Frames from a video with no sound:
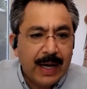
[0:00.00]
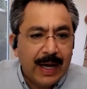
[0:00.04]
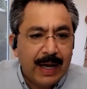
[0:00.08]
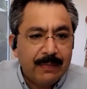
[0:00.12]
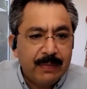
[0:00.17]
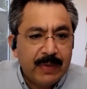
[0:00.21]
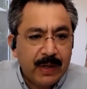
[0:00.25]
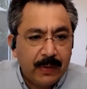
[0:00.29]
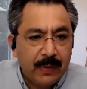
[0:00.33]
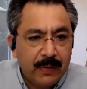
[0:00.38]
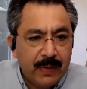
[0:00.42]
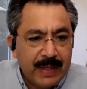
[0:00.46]
I've
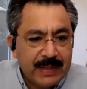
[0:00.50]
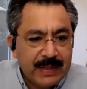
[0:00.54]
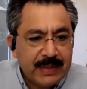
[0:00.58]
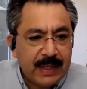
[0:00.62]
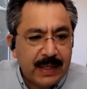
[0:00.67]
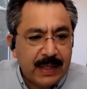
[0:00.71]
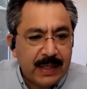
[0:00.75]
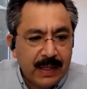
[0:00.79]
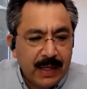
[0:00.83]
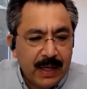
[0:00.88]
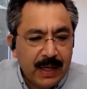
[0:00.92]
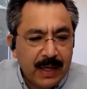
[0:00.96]
been a
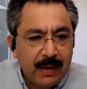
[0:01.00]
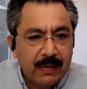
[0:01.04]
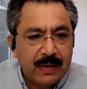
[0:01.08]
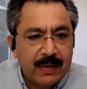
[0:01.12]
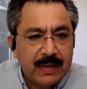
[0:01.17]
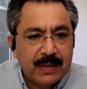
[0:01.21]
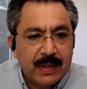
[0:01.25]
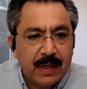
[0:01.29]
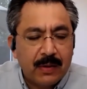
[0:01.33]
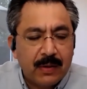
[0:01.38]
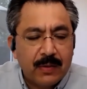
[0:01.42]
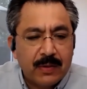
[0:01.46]
resident here
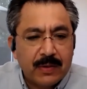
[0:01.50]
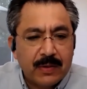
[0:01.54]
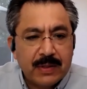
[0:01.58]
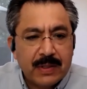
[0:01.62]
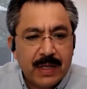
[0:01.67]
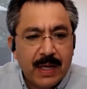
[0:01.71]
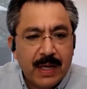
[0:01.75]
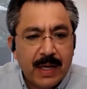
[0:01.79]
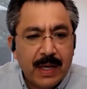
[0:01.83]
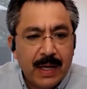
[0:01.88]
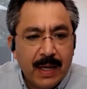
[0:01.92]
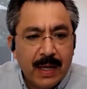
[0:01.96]
in San
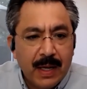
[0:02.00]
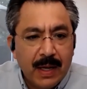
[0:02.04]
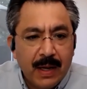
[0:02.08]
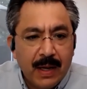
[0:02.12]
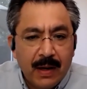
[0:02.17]
Jose